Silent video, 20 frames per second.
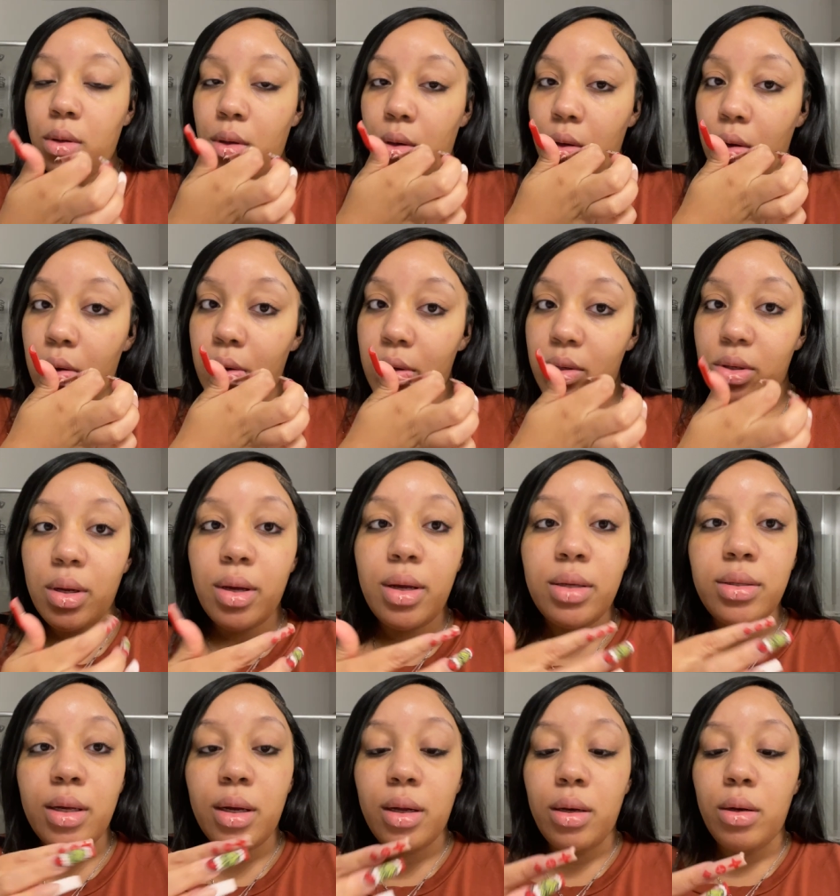Of course it
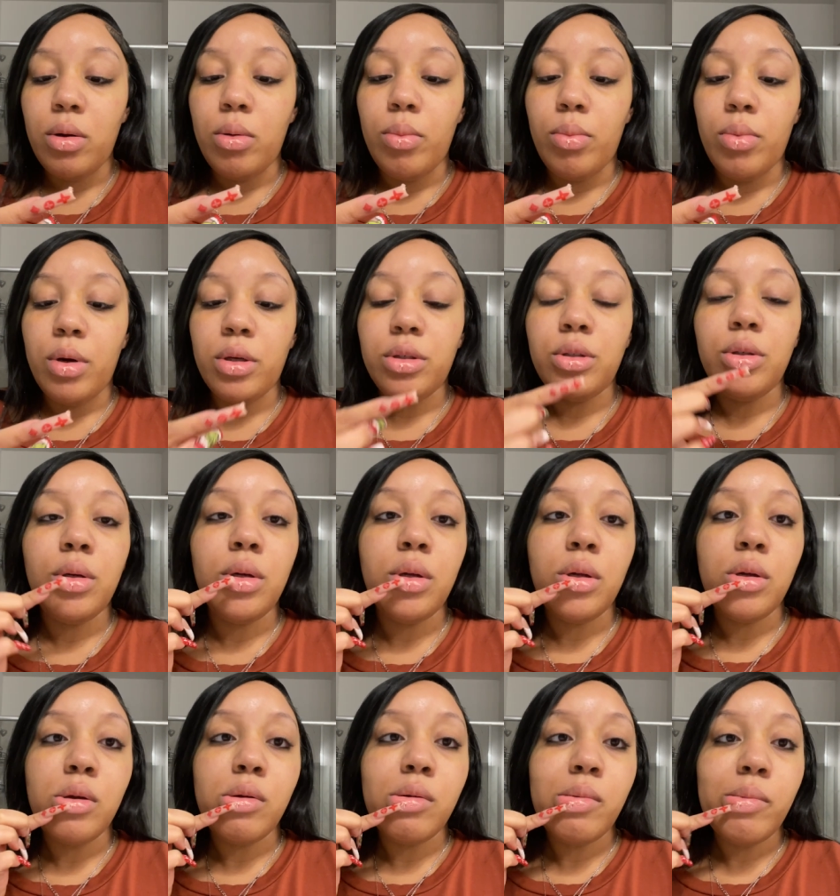has like a little brush you can
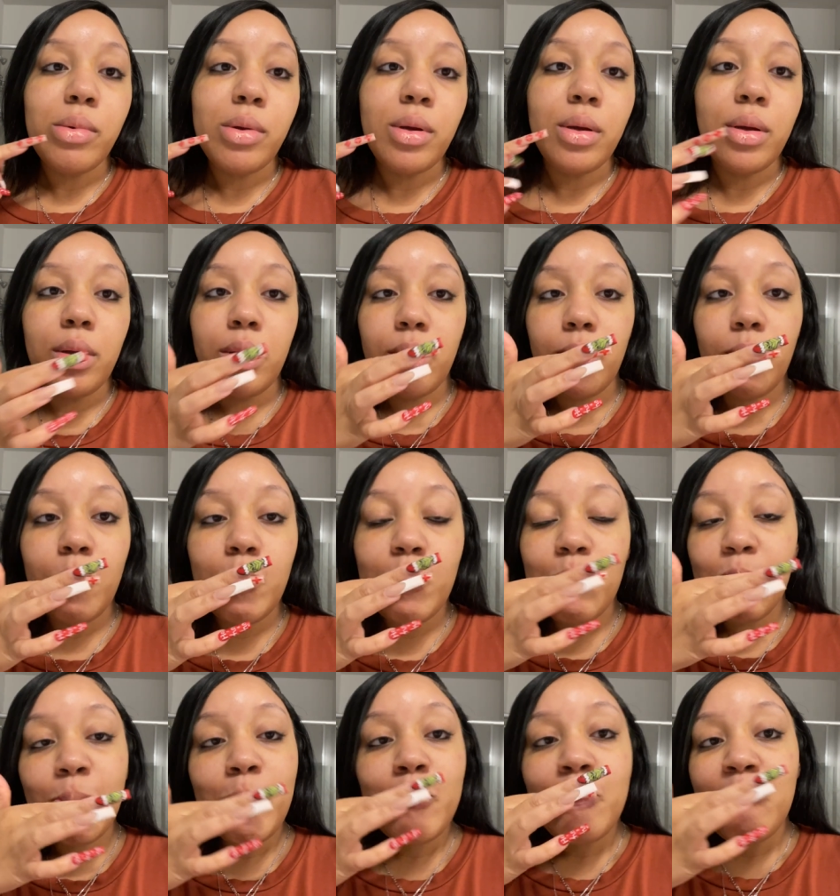use, but
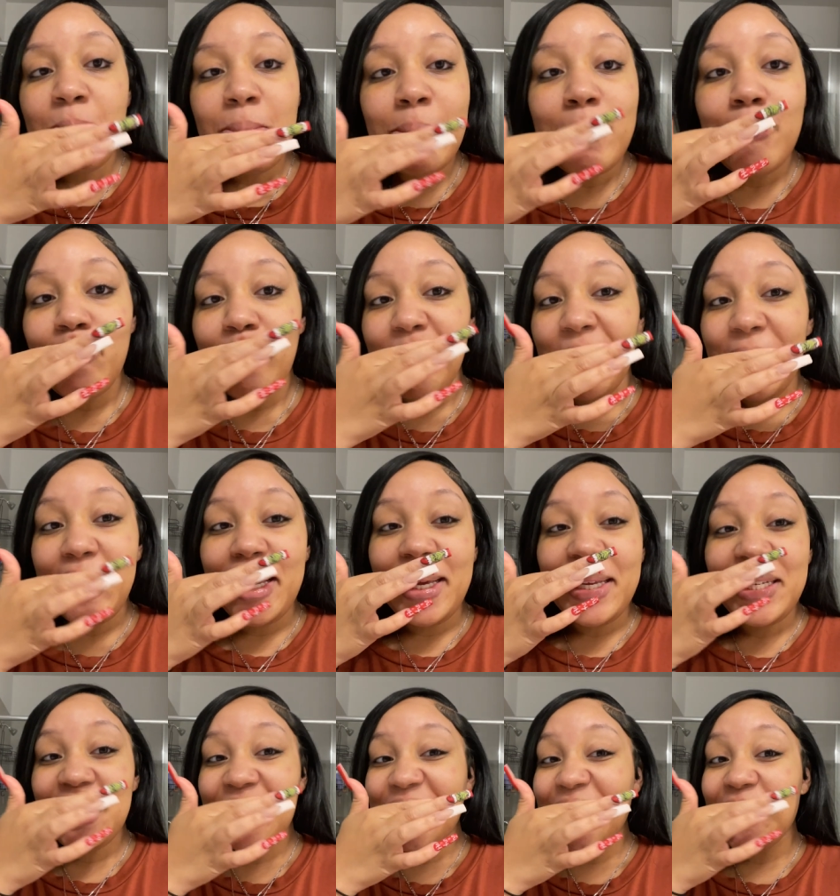with
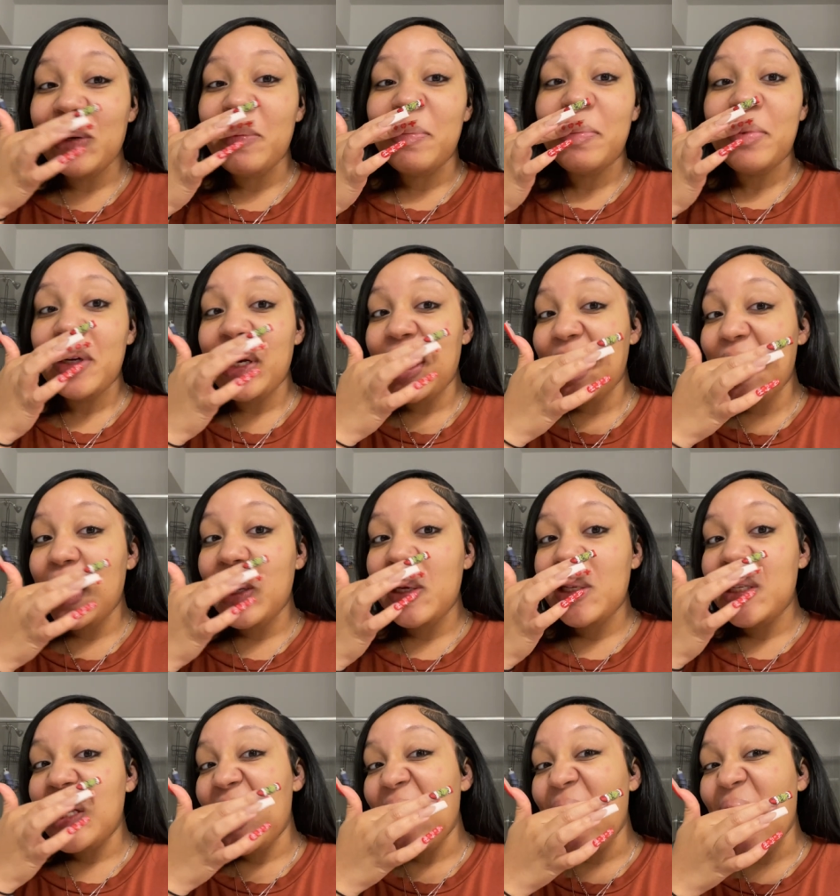these chomper
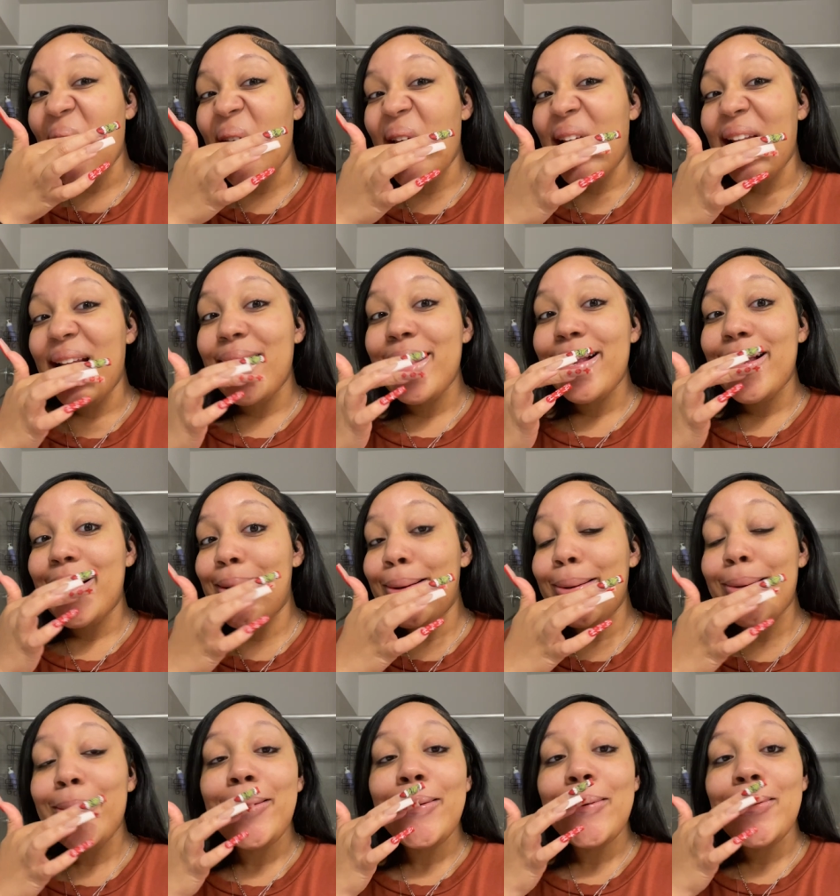nails I got, I just
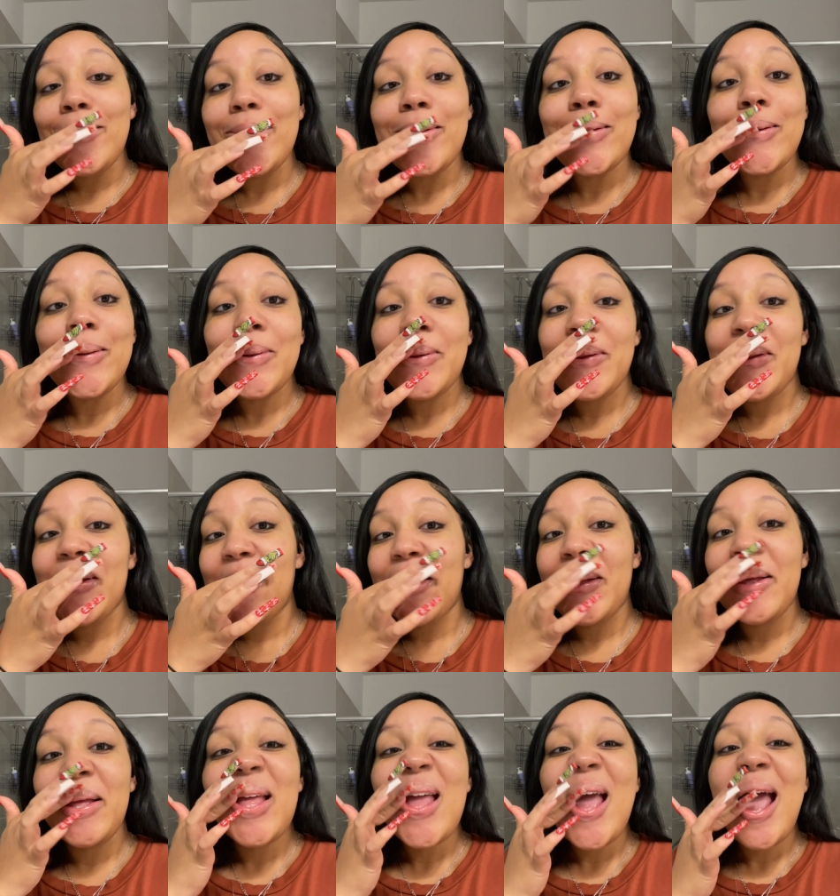gonna use
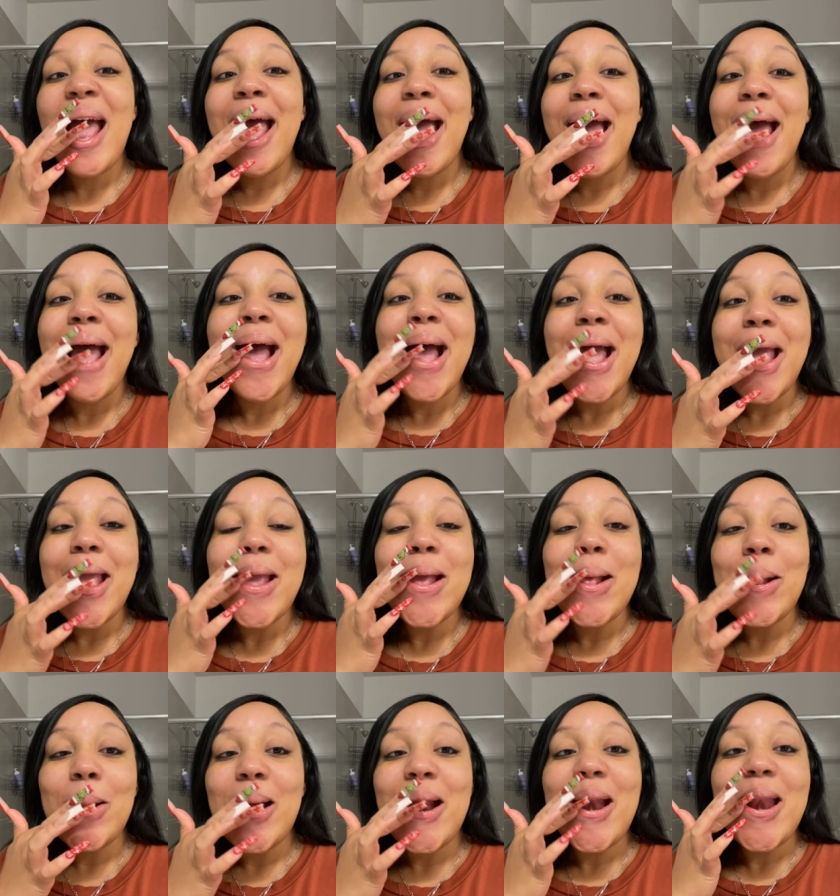the,
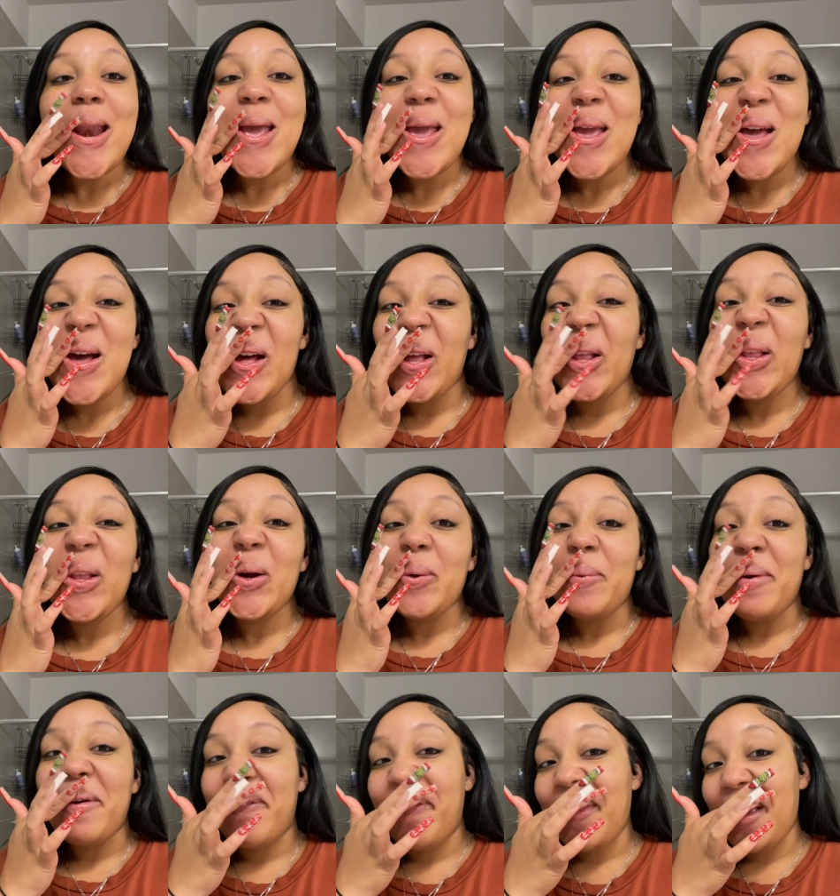use the nails on
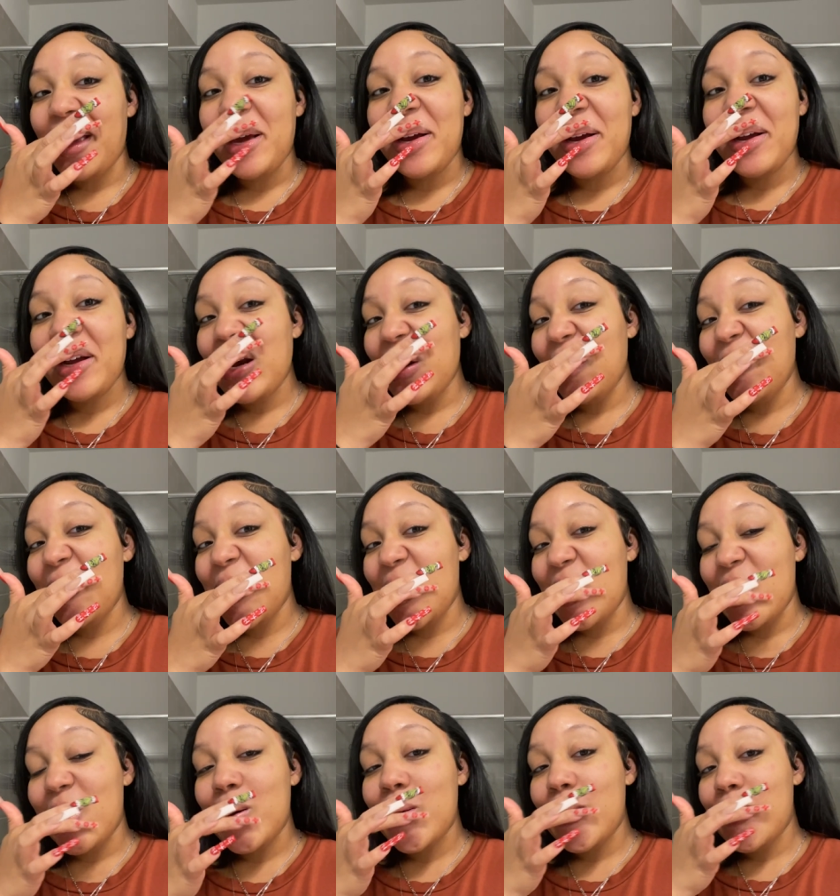my finger, doesn't
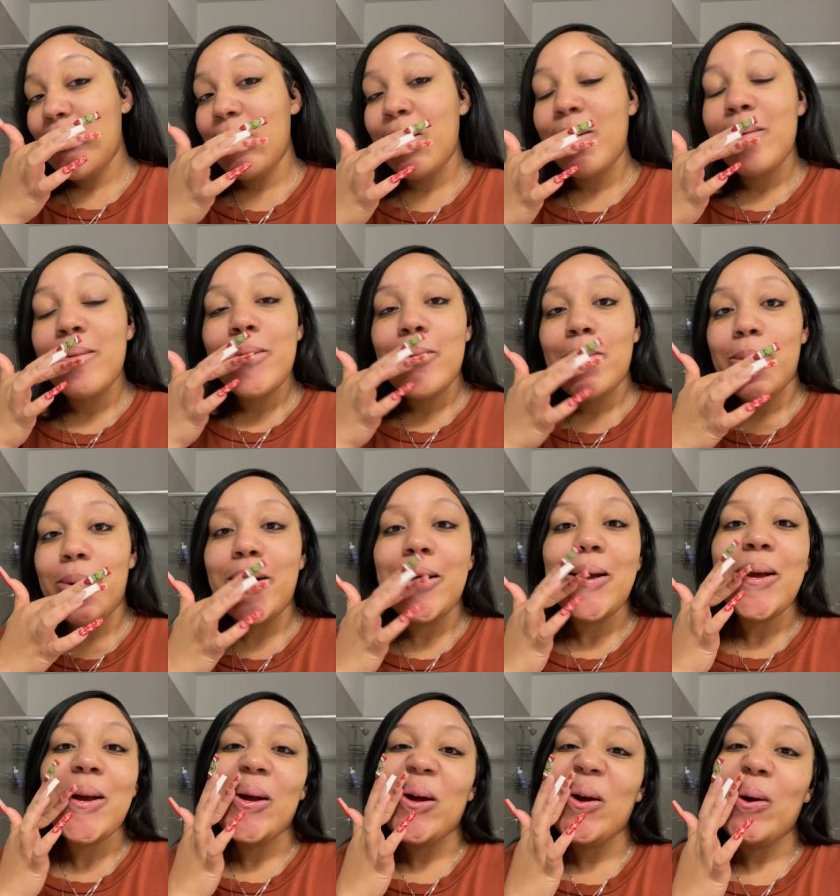know what I
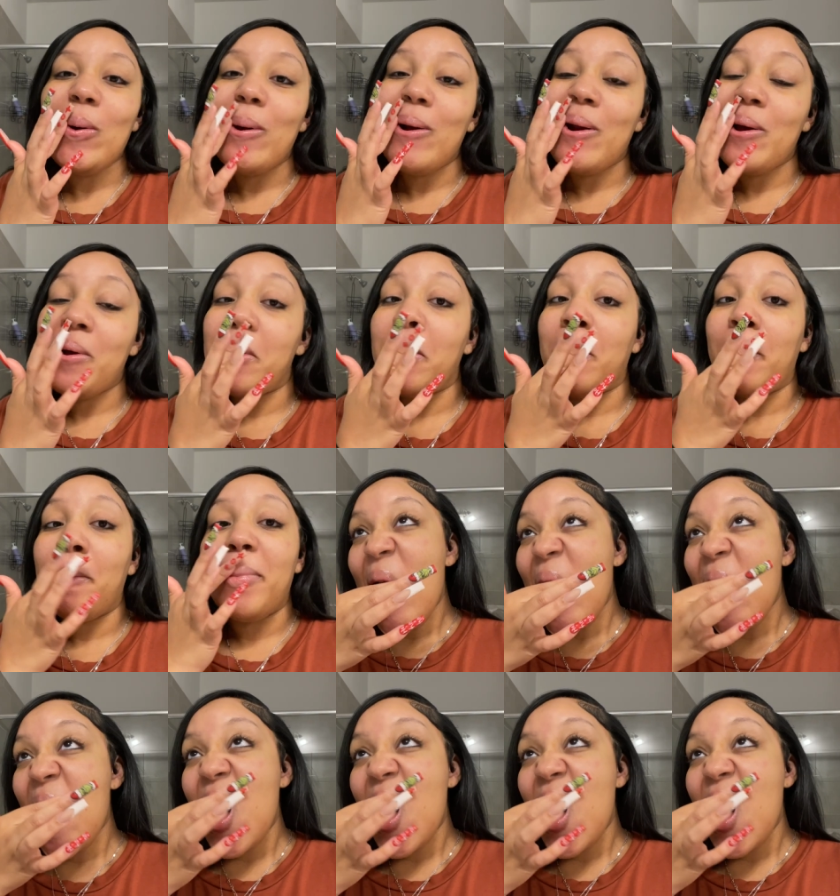got going on, but